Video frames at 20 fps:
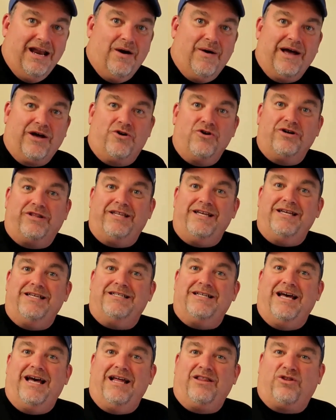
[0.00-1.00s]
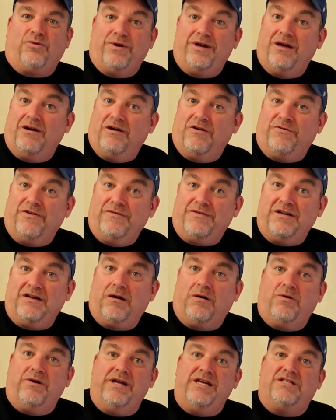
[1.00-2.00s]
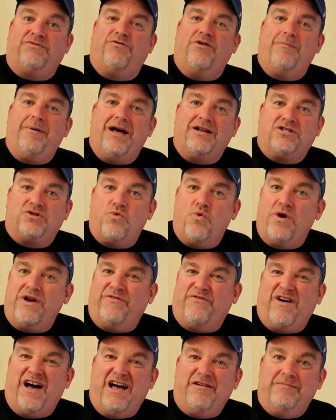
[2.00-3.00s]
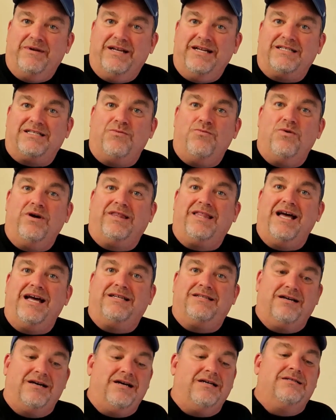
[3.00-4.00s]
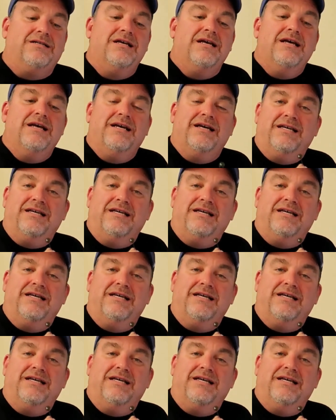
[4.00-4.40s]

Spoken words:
Now I cook these at 350 degrees for about 25 minutes, and what that does